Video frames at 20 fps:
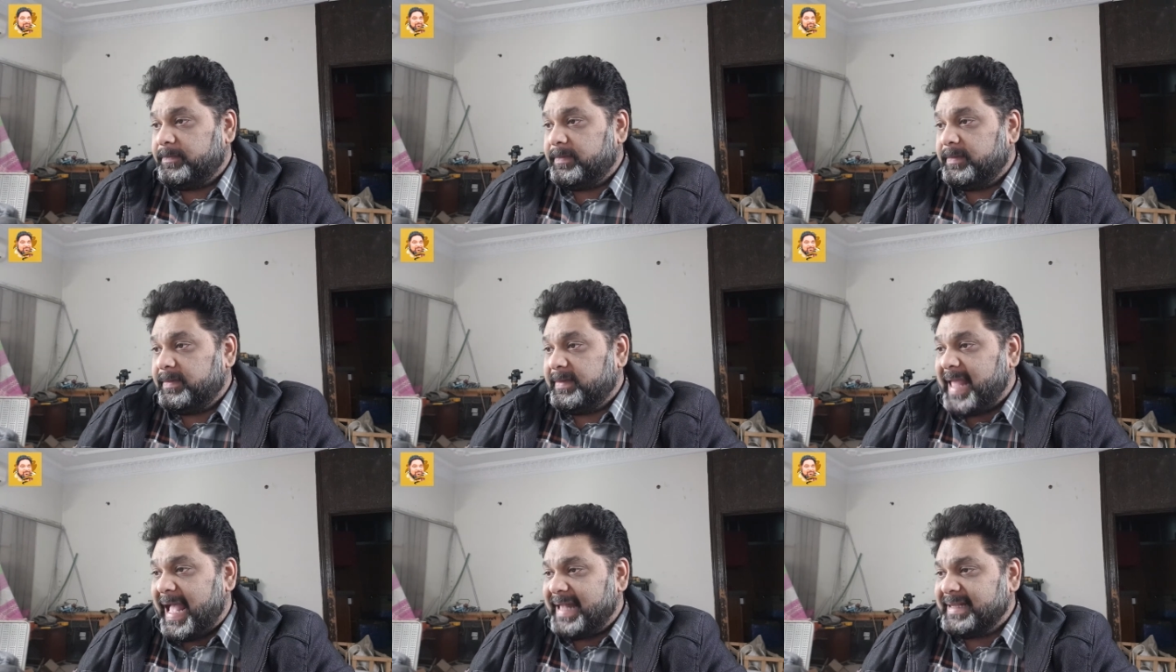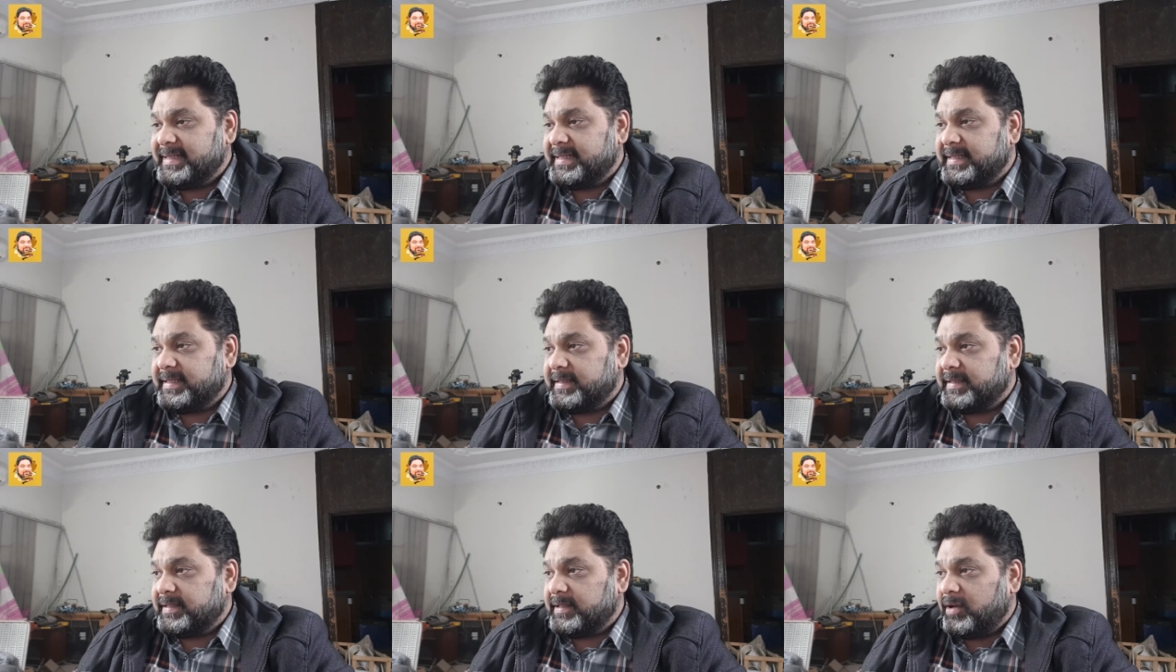
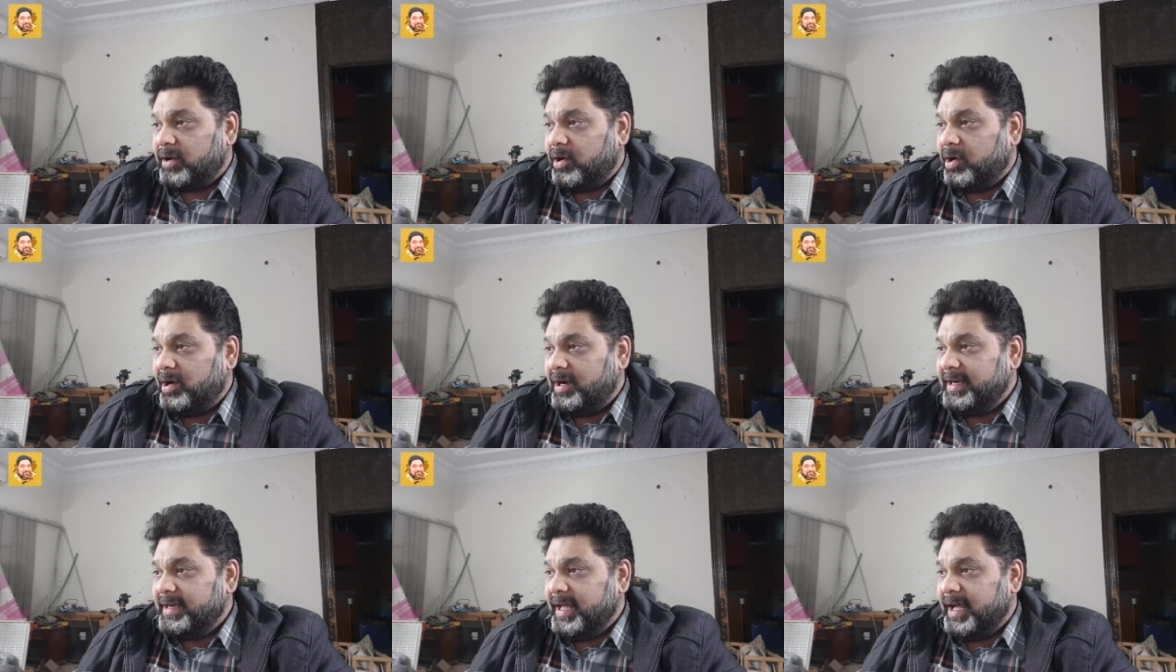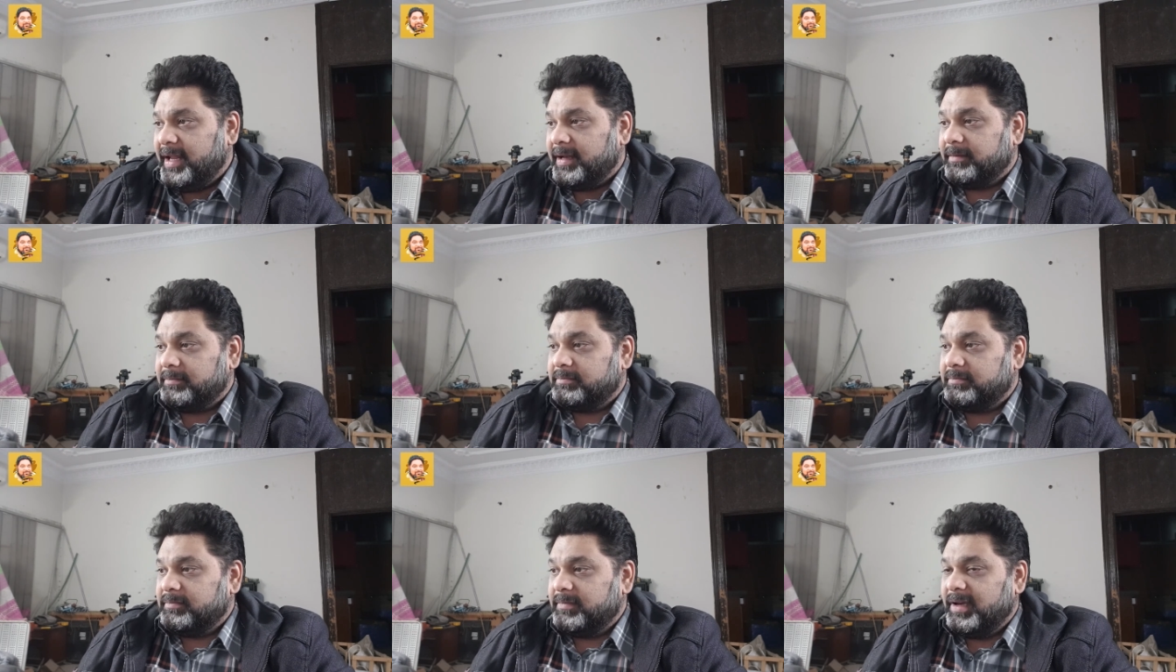that's all done.
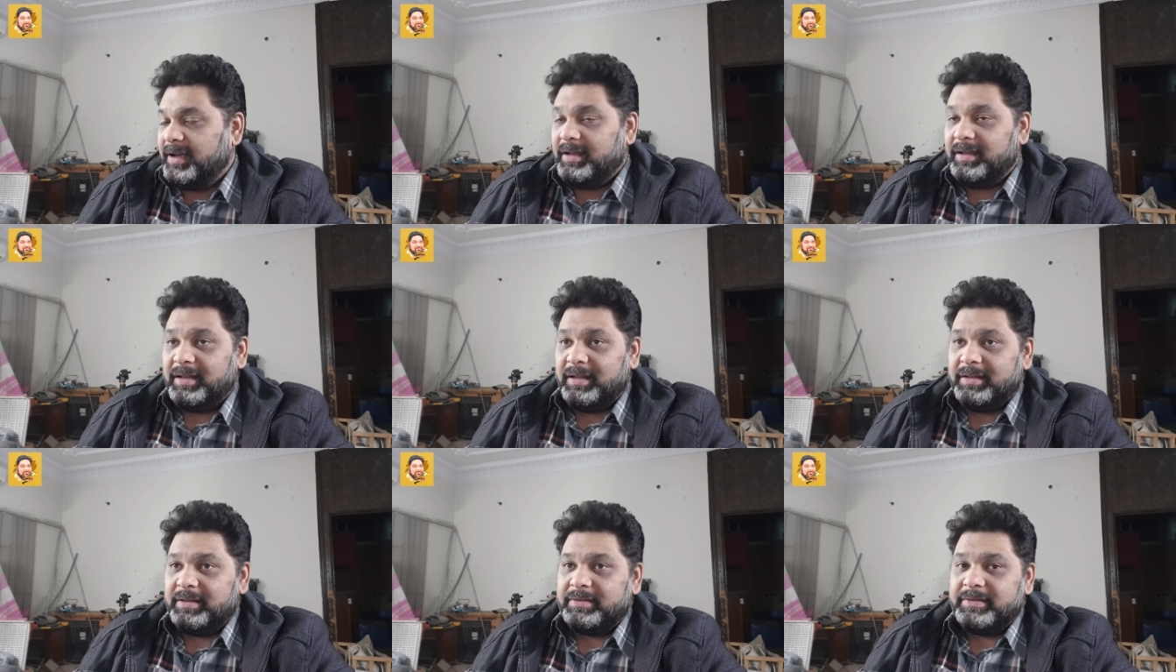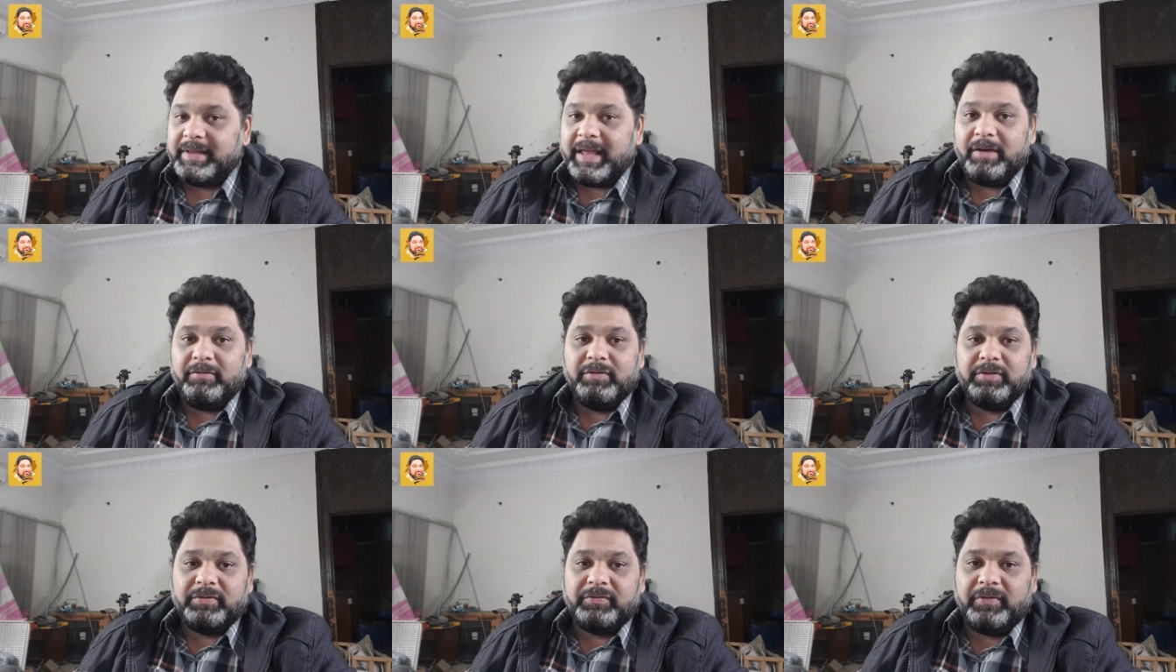
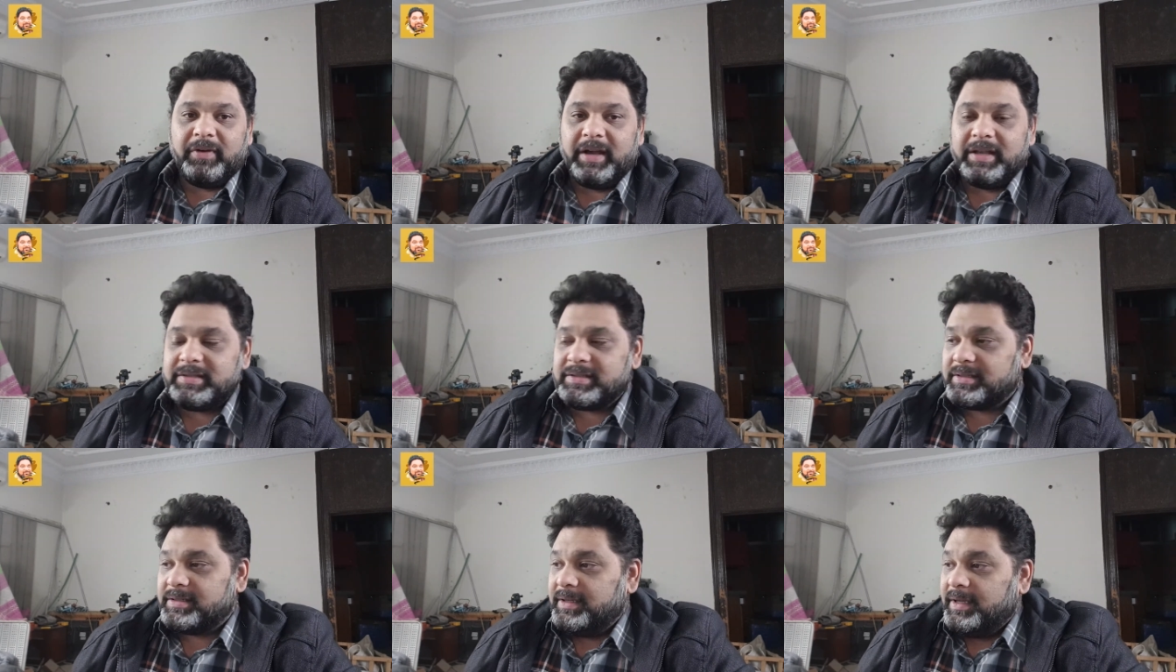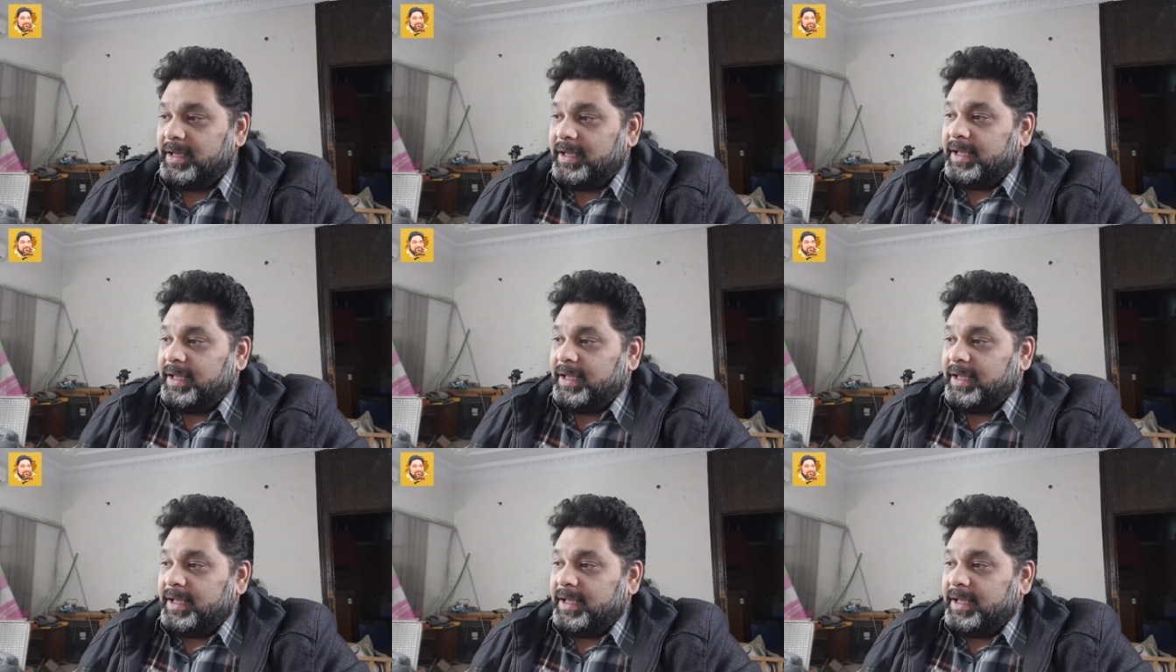That was fast.